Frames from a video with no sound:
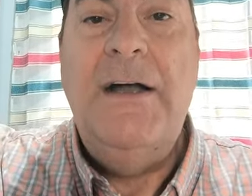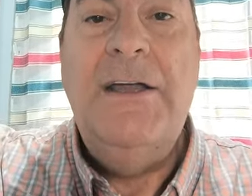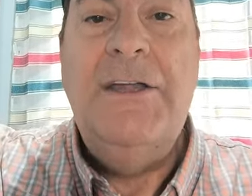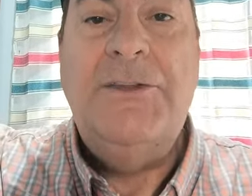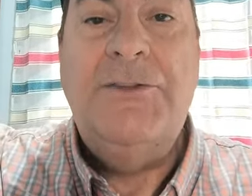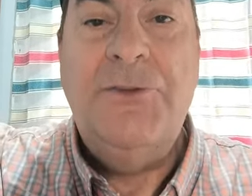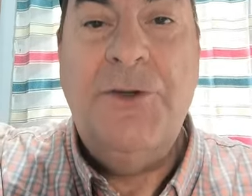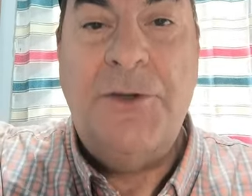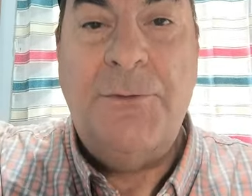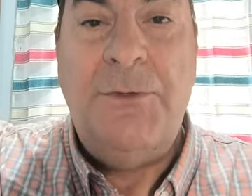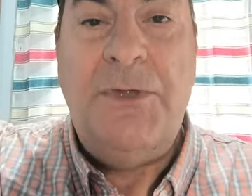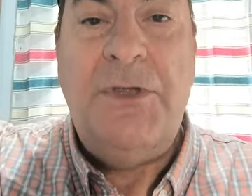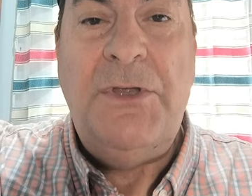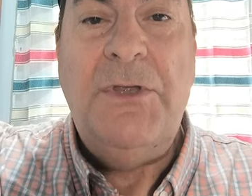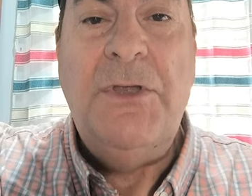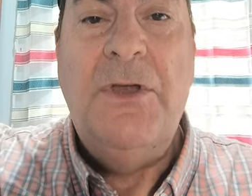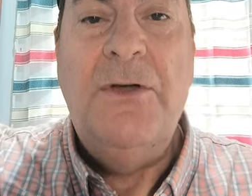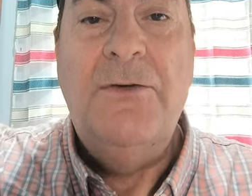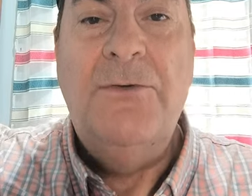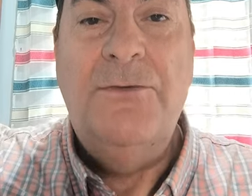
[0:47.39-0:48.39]
it took
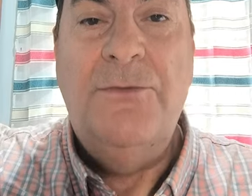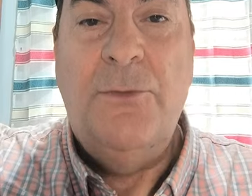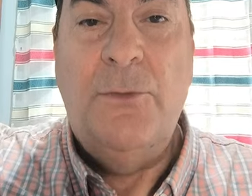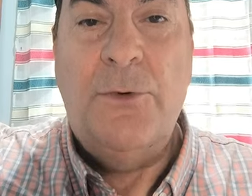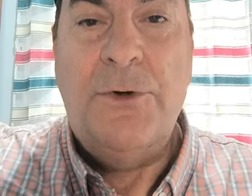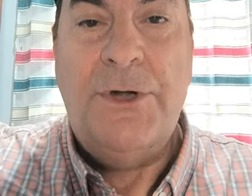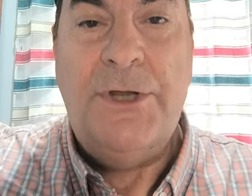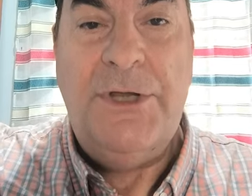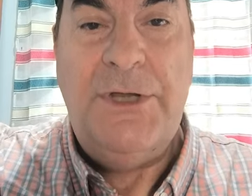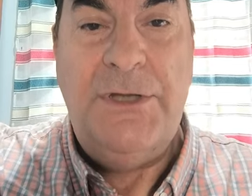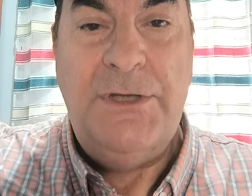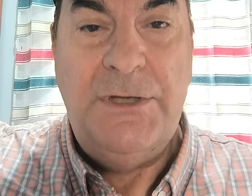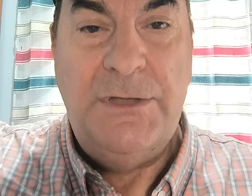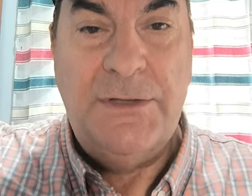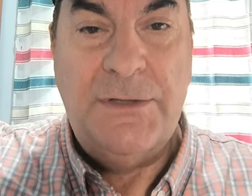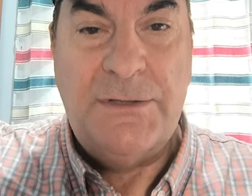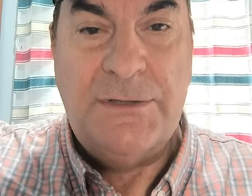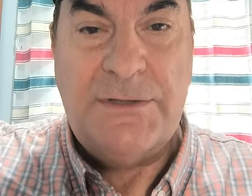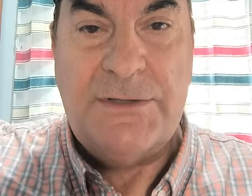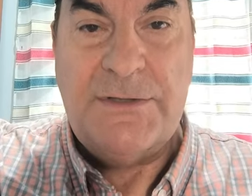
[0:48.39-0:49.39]
me 40
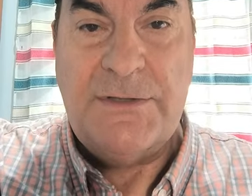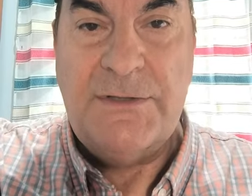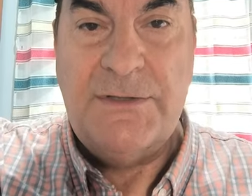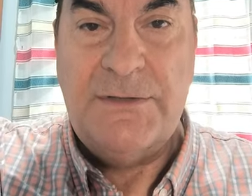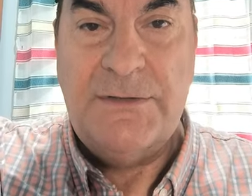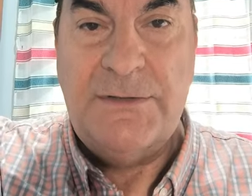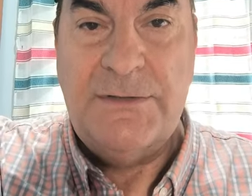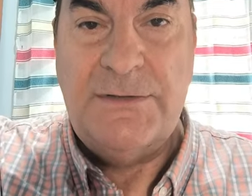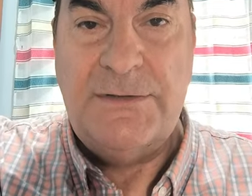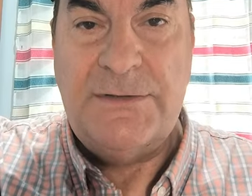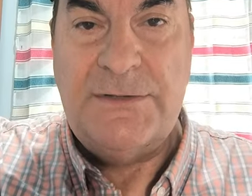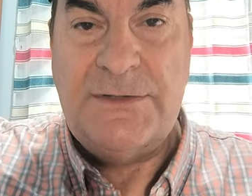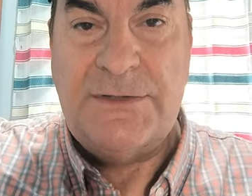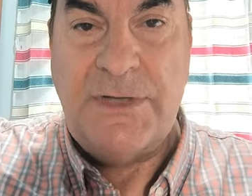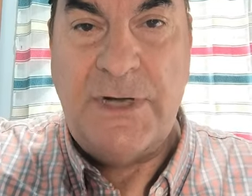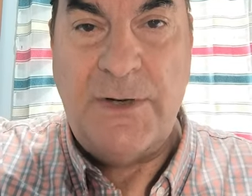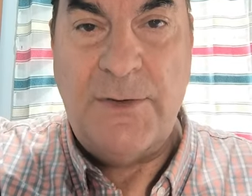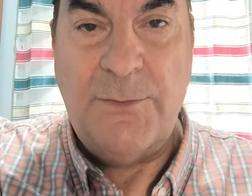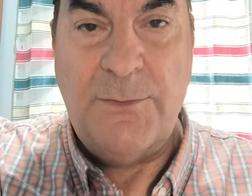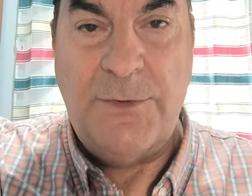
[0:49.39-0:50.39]
years to
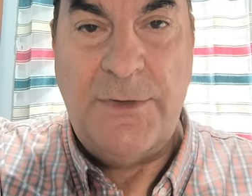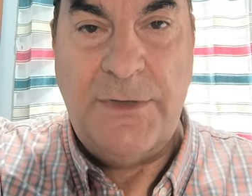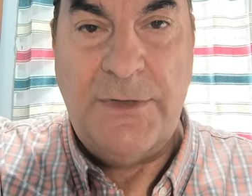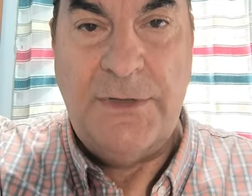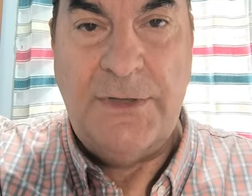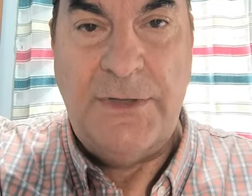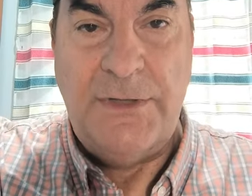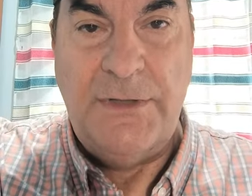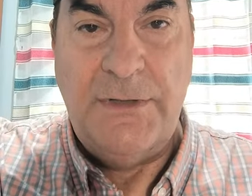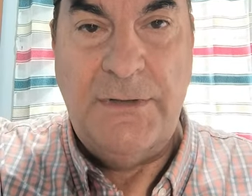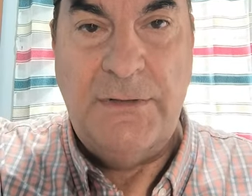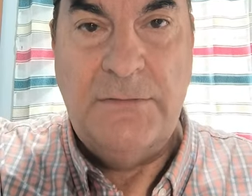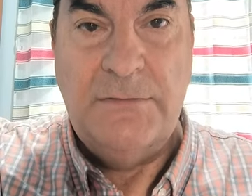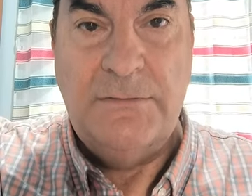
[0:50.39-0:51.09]
start really